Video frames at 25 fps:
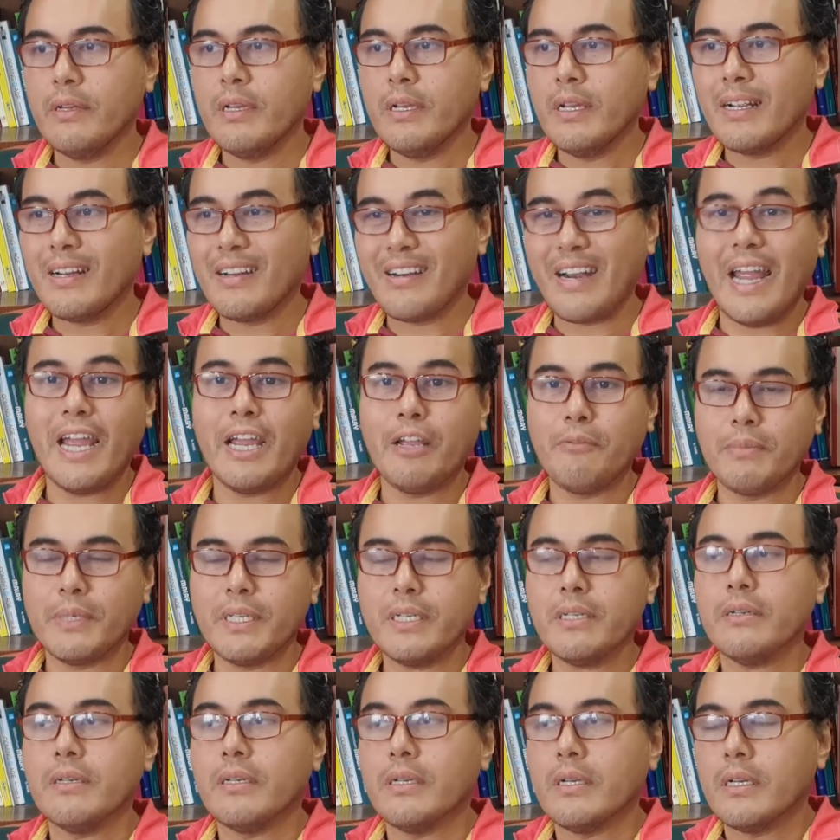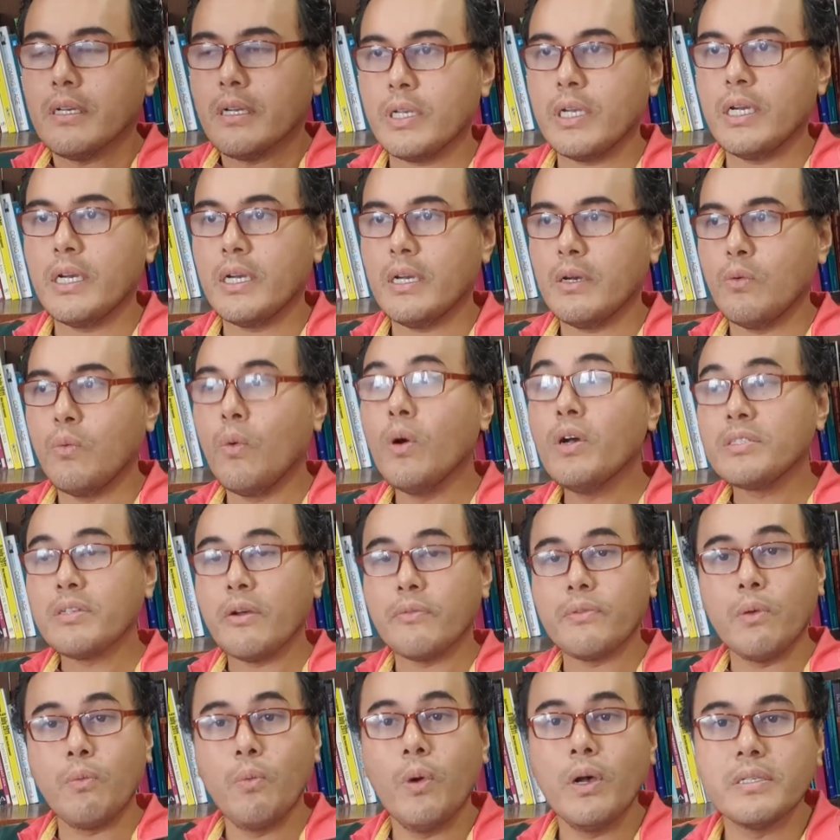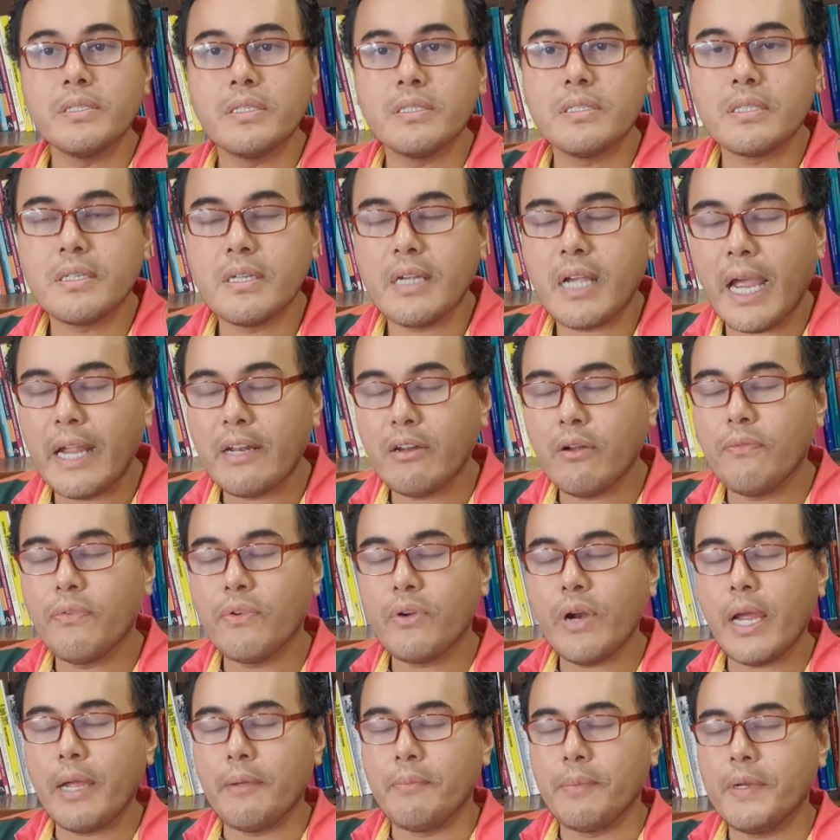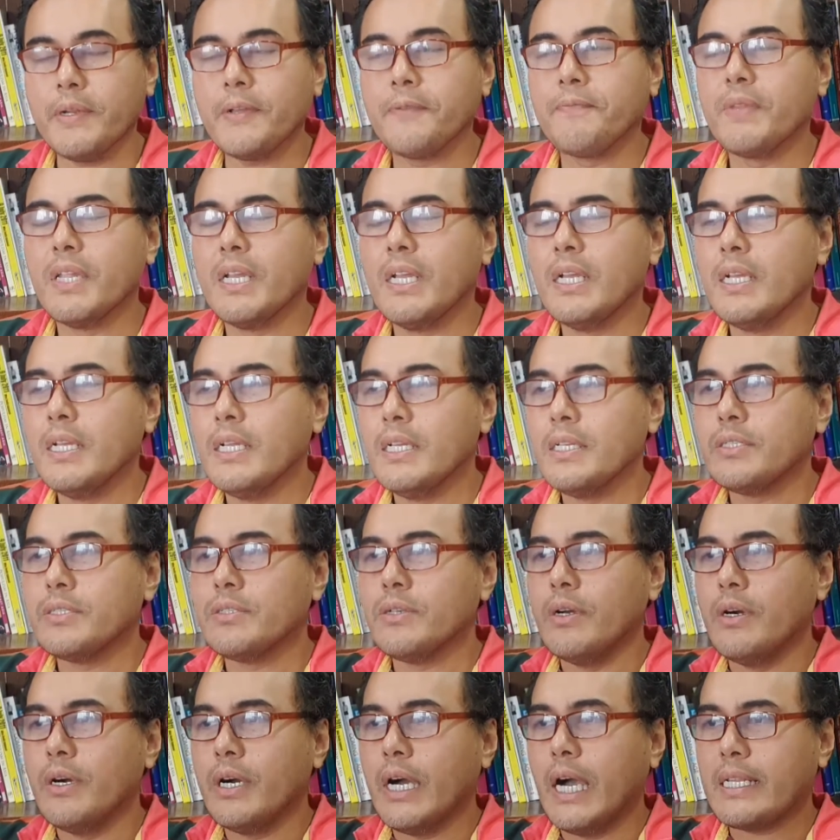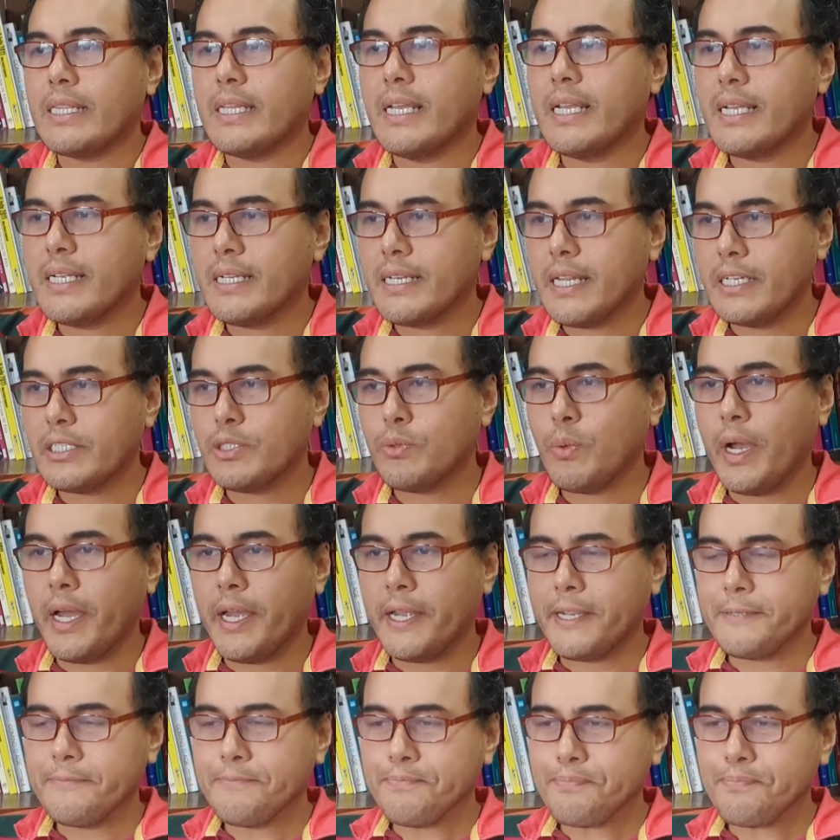crime, worst of the worst kind of crime. So I think that's why